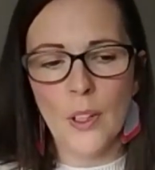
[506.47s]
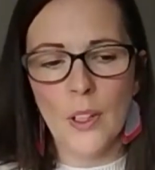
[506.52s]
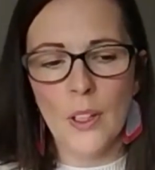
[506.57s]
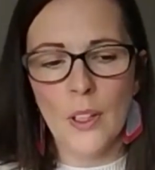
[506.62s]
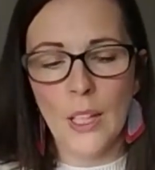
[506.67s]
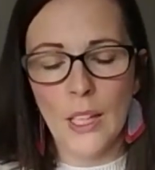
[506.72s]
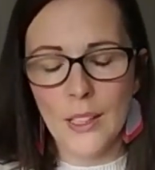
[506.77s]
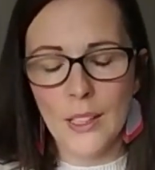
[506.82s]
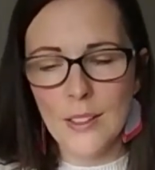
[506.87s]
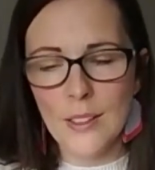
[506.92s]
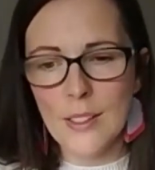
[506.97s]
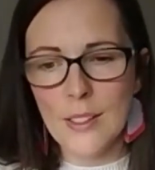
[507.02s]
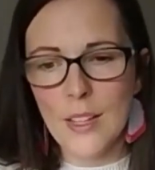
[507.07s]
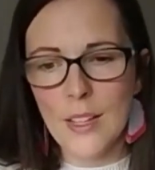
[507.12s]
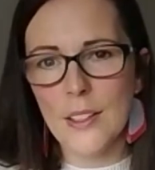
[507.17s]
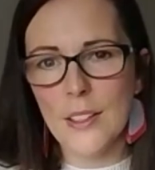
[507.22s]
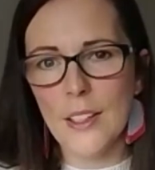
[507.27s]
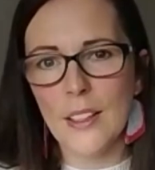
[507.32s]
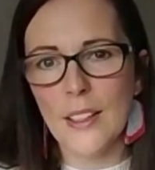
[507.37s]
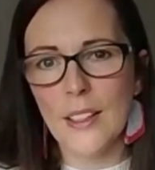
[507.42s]
like you'd said
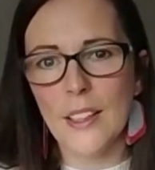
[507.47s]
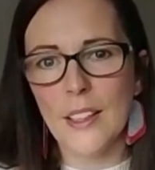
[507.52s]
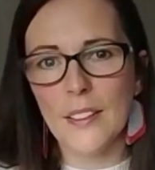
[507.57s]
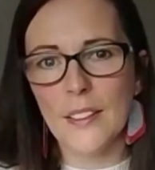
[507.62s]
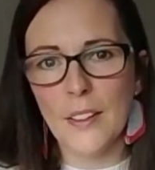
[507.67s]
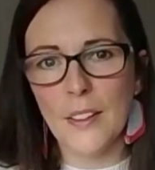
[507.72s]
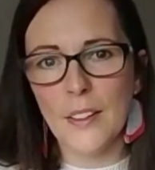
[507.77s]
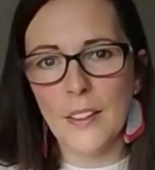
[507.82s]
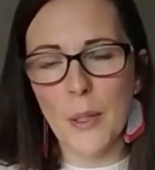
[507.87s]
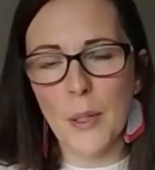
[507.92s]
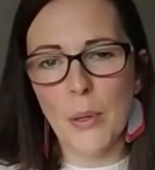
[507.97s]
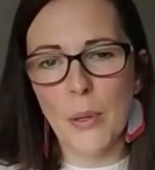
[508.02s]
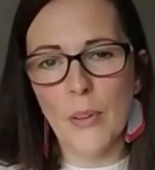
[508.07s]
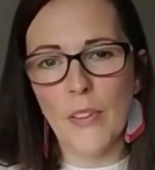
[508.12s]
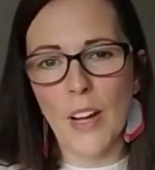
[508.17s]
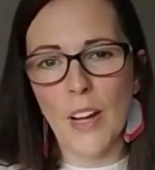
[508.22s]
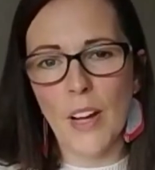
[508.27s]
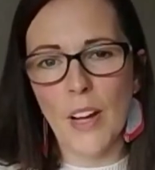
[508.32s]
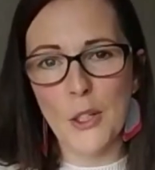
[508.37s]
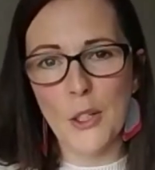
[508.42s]
earlier, that we
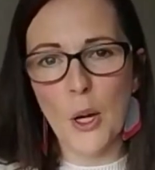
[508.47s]
provide